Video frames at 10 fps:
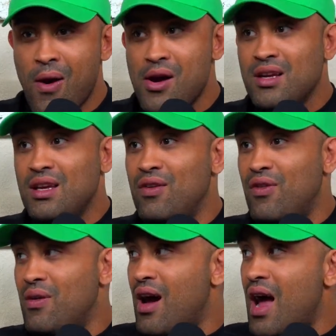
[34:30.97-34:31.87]

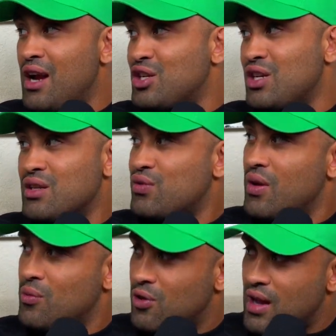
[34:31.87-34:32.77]
Even higher chance for him
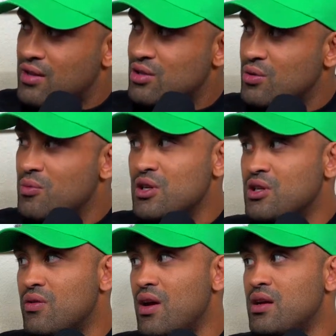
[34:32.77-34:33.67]
to get the submission, right? So